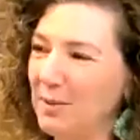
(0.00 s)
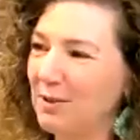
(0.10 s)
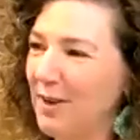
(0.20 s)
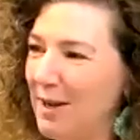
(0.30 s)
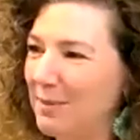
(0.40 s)
with
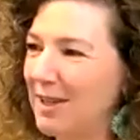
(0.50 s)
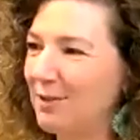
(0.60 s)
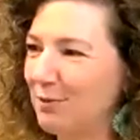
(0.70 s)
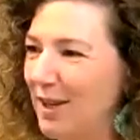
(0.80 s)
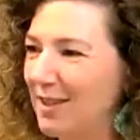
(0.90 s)
family
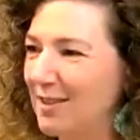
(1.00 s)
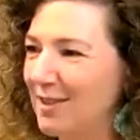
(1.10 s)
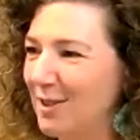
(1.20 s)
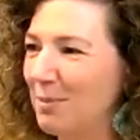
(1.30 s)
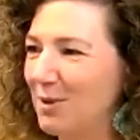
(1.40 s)
and friends
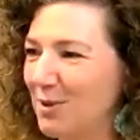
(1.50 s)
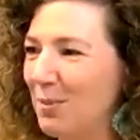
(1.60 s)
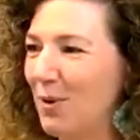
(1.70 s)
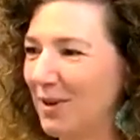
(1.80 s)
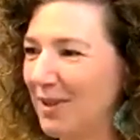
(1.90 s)
is the most
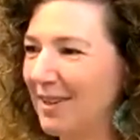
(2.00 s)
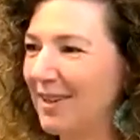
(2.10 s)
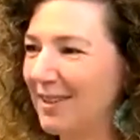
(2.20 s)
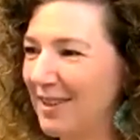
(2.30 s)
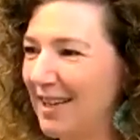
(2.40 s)
important
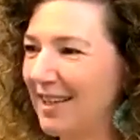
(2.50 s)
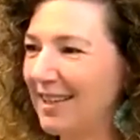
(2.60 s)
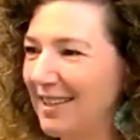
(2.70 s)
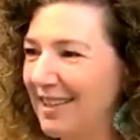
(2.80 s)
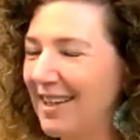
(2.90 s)

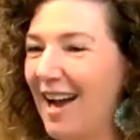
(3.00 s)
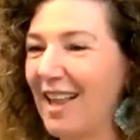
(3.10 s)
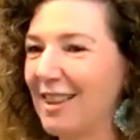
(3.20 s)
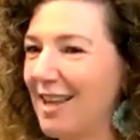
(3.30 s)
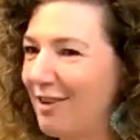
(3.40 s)

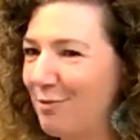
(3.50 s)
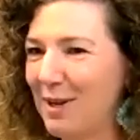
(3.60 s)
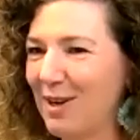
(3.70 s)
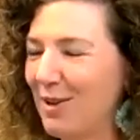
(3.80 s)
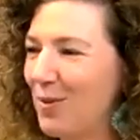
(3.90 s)
thing. I
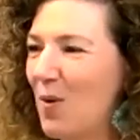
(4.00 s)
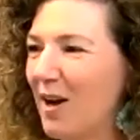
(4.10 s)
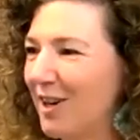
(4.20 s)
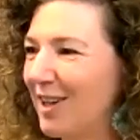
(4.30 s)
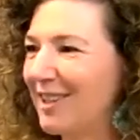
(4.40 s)
love being on the
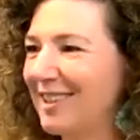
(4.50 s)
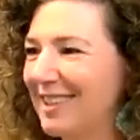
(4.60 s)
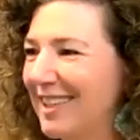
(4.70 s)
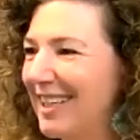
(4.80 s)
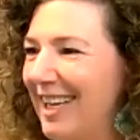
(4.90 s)
water.
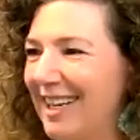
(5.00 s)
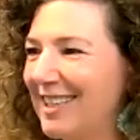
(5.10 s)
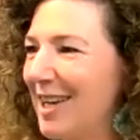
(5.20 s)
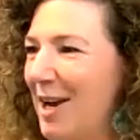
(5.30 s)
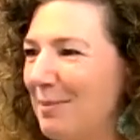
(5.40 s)
Like
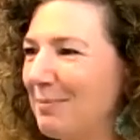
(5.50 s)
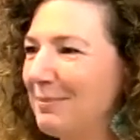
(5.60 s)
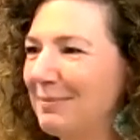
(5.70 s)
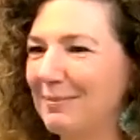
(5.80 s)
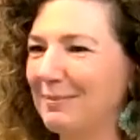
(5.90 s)

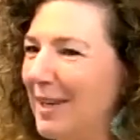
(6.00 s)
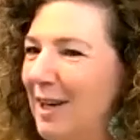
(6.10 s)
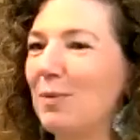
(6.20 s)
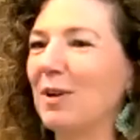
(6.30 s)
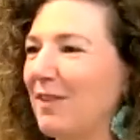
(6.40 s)
anytime
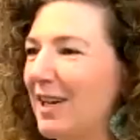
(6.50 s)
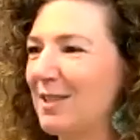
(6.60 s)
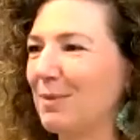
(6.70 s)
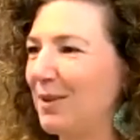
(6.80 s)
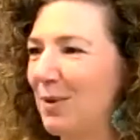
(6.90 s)
anyone
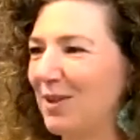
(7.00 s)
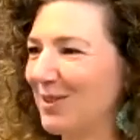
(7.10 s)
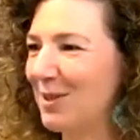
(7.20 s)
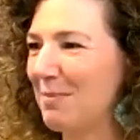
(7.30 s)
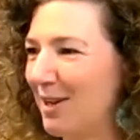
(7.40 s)
invites me, whether
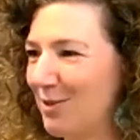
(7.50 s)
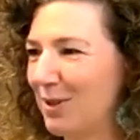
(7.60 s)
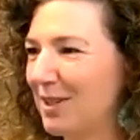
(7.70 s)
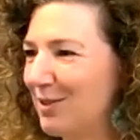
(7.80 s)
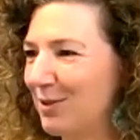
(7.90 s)
it's a
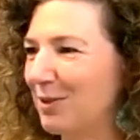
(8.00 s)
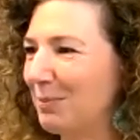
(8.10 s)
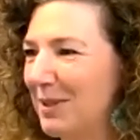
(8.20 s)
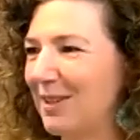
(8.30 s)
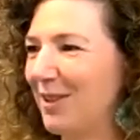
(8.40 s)
mattress or
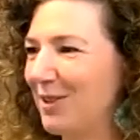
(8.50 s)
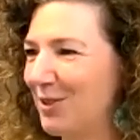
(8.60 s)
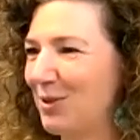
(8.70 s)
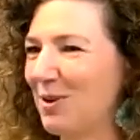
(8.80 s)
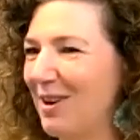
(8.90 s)
being on the
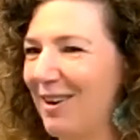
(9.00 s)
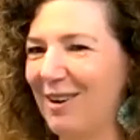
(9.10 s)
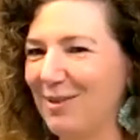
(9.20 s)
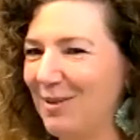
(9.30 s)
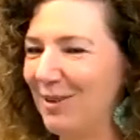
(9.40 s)

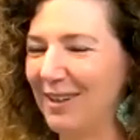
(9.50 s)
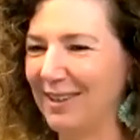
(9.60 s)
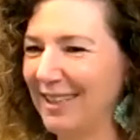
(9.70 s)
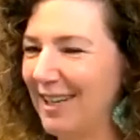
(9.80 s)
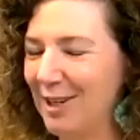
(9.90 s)
shore
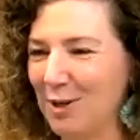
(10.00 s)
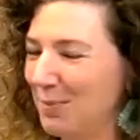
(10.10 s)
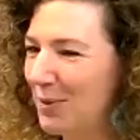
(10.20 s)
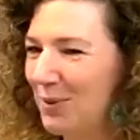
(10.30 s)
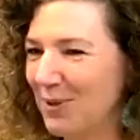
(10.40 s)
or getting in a
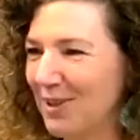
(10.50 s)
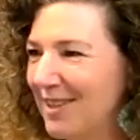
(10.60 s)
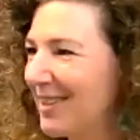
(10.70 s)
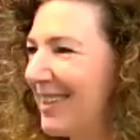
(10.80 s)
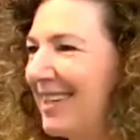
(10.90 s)

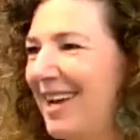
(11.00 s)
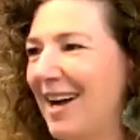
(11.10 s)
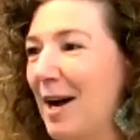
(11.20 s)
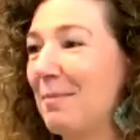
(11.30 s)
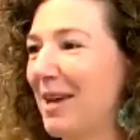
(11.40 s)
pool,
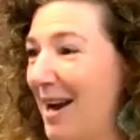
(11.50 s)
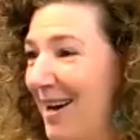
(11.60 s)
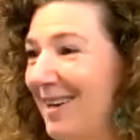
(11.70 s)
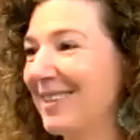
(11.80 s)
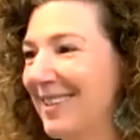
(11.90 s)
I'm
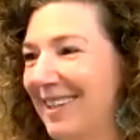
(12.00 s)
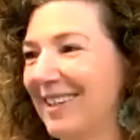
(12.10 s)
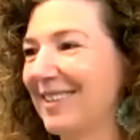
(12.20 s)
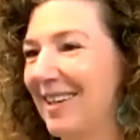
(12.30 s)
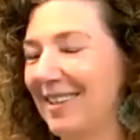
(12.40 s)
there. Like,
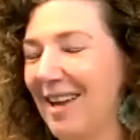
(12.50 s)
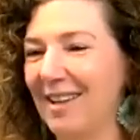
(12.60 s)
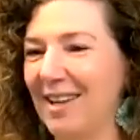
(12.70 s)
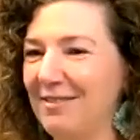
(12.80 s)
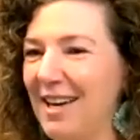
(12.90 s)
I
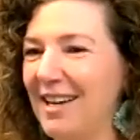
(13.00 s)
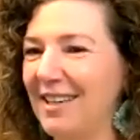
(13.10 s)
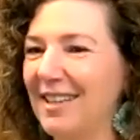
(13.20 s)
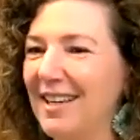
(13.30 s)
love that.